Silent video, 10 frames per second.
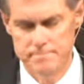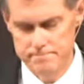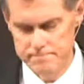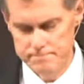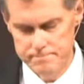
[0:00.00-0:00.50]

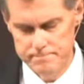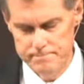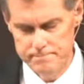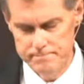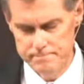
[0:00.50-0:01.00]

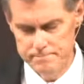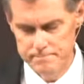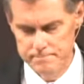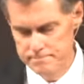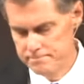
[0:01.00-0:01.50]

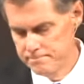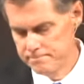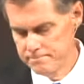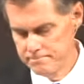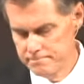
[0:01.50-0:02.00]

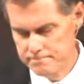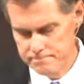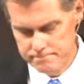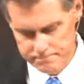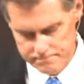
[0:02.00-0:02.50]

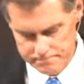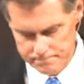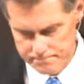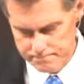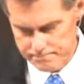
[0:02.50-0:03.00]

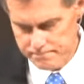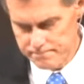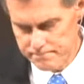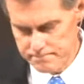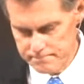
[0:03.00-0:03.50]

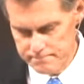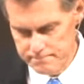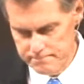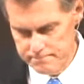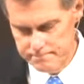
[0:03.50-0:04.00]

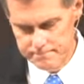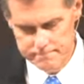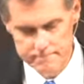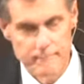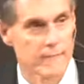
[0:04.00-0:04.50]

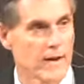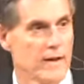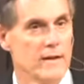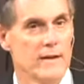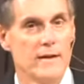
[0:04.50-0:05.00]

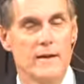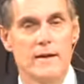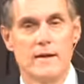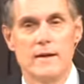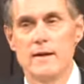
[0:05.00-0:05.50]

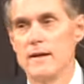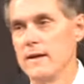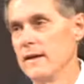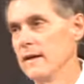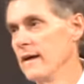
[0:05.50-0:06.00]

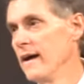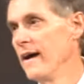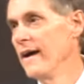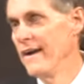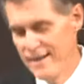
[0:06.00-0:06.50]

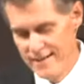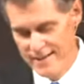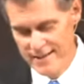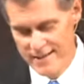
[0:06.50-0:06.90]
(silence)